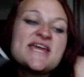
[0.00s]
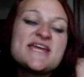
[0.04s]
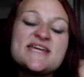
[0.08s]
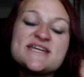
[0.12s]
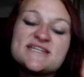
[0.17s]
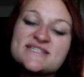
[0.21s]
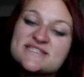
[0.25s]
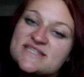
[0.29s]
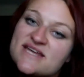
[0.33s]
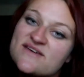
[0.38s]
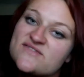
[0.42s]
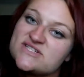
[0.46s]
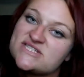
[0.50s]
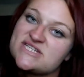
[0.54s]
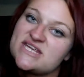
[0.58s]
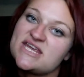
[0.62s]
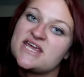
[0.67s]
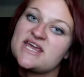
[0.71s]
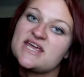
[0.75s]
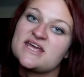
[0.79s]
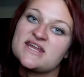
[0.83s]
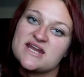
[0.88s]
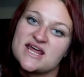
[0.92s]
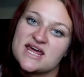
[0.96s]
He is
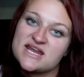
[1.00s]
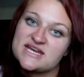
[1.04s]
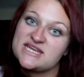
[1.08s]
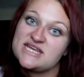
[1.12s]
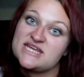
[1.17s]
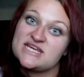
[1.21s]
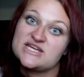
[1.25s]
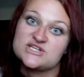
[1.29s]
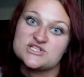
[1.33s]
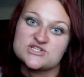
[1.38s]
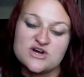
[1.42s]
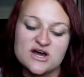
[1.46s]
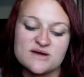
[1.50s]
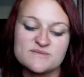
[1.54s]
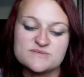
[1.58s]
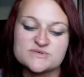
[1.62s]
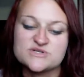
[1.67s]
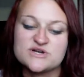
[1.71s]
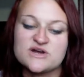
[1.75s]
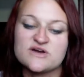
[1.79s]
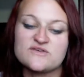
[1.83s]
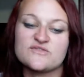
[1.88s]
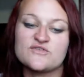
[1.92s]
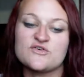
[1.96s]
17 and he can time
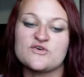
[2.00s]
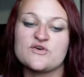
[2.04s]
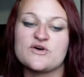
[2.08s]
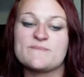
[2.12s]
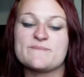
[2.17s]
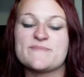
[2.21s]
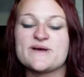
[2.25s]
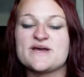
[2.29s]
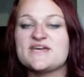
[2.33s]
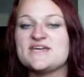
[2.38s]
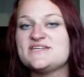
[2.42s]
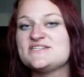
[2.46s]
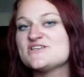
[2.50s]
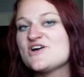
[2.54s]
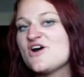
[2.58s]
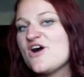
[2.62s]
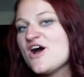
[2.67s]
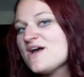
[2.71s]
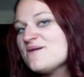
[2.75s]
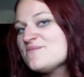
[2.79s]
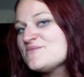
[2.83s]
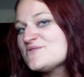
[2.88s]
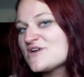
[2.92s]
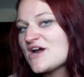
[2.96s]
travel, but he time